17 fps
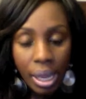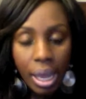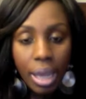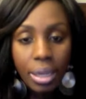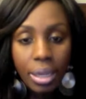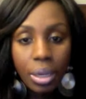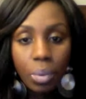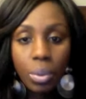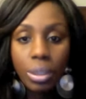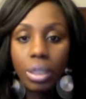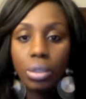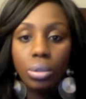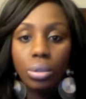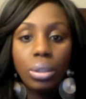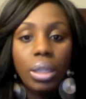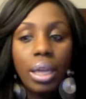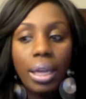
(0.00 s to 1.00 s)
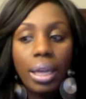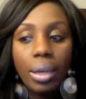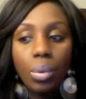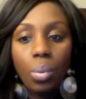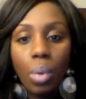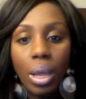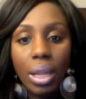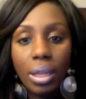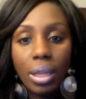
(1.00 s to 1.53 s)
and then what they look like
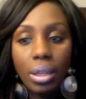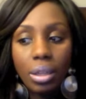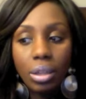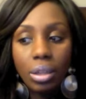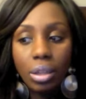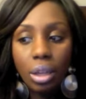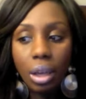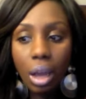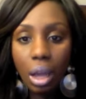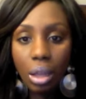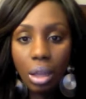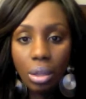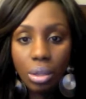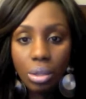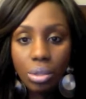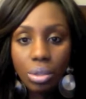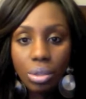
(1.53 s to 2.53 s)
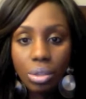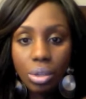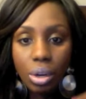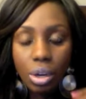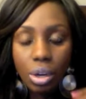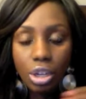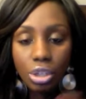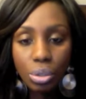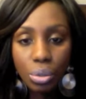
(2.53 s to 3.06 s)
when the colors
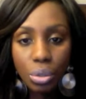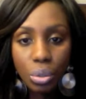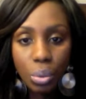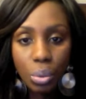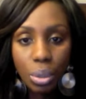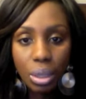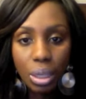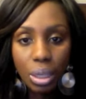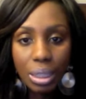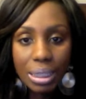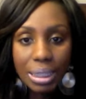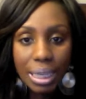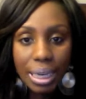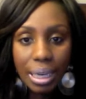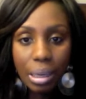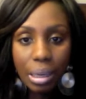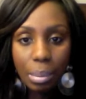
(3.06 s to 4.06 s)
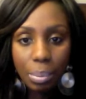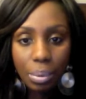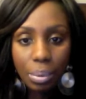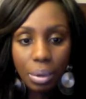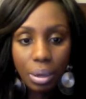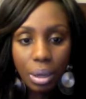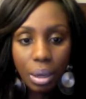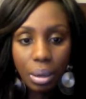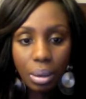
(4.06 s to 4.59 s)
are used with a damp
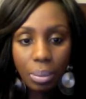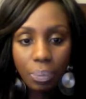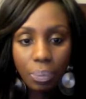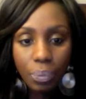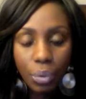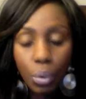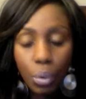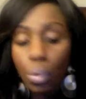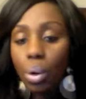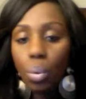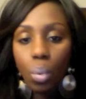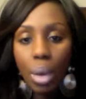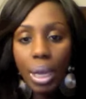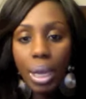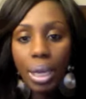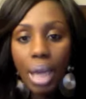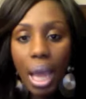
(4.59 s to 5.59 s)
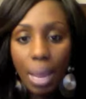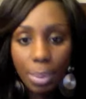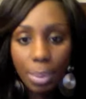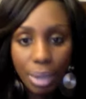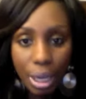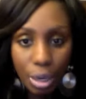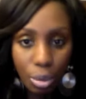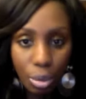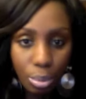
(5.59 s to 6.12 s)
um, or wet
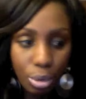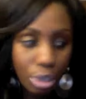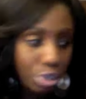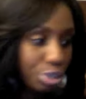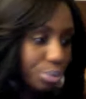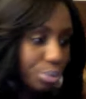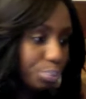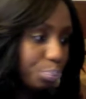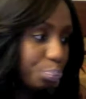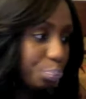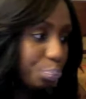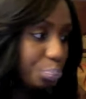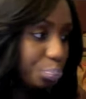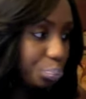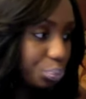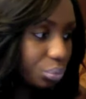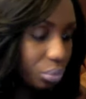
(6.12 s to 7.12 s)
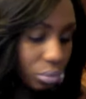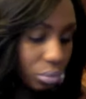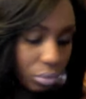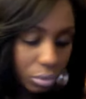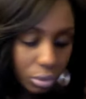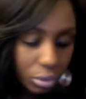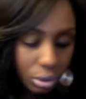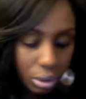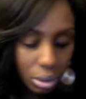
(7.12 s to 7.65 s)
applicator brush.
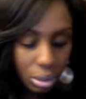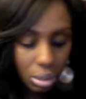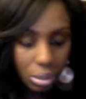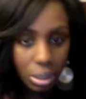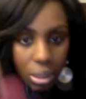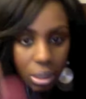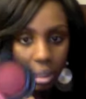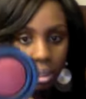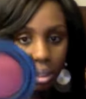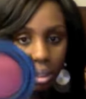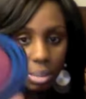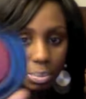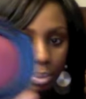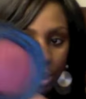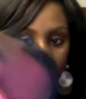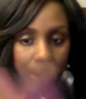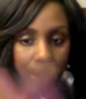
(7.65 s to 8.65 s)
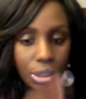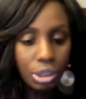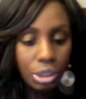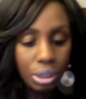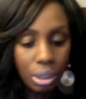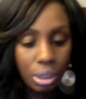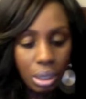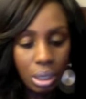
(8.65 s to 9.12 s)
So this is the blush.